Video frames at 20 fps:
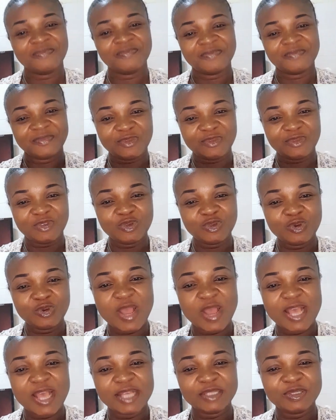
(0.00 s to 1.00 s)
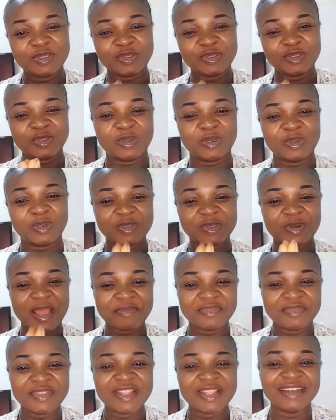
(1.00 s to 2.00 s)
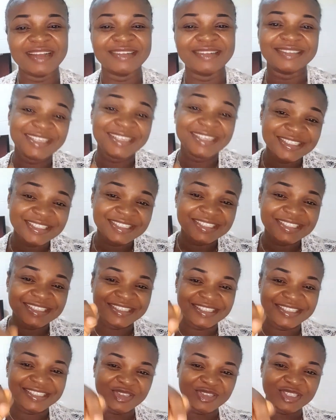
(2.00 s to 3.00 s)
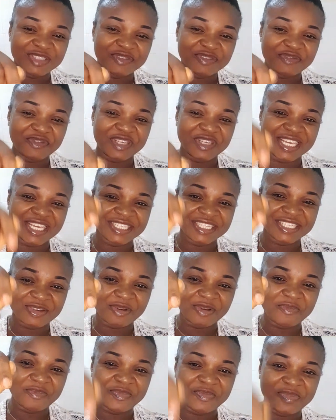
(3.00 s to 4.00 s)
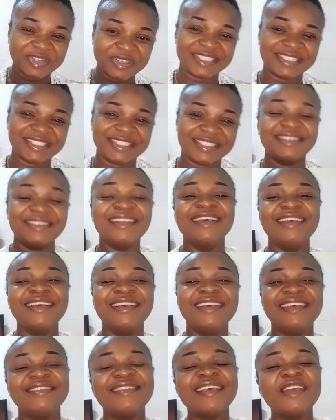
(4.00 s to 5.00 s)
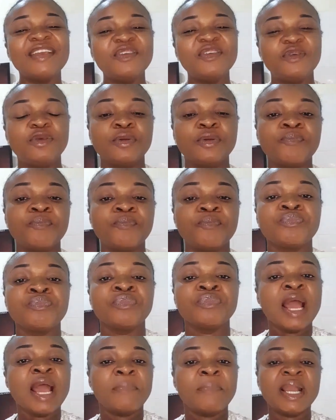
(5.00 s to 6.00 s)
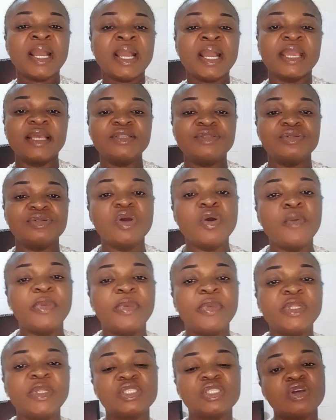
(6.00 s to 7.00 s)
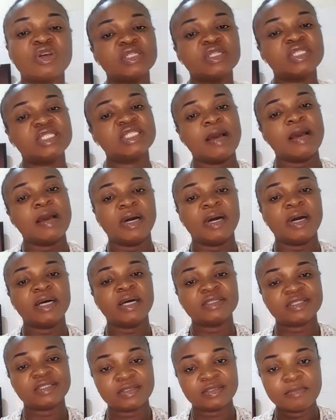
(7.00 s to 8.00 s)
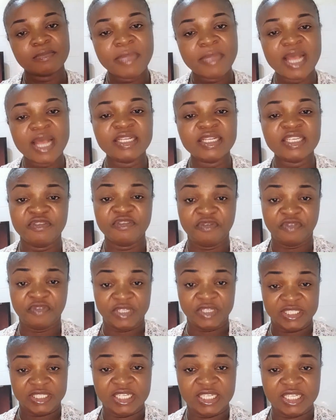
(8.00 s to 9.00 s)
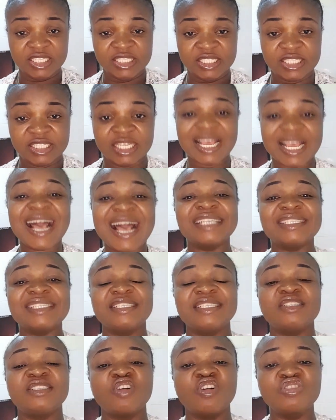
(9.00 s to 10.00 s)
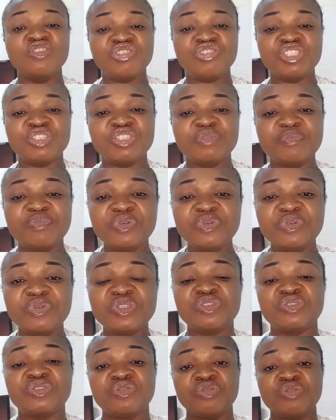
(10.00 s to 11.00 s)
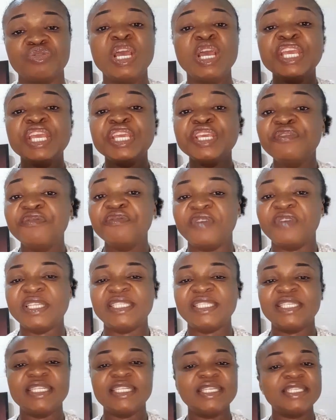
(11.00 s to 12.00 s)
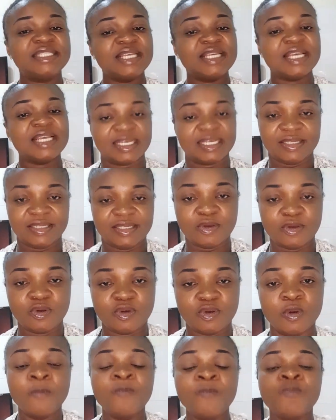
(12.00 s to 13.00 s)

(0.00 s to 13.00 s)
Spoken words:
do well to subscribe now. Hit the notification button. Thank you. I'm back again today. We'll be discussing about male infertility as it contributes to infertility as a whole.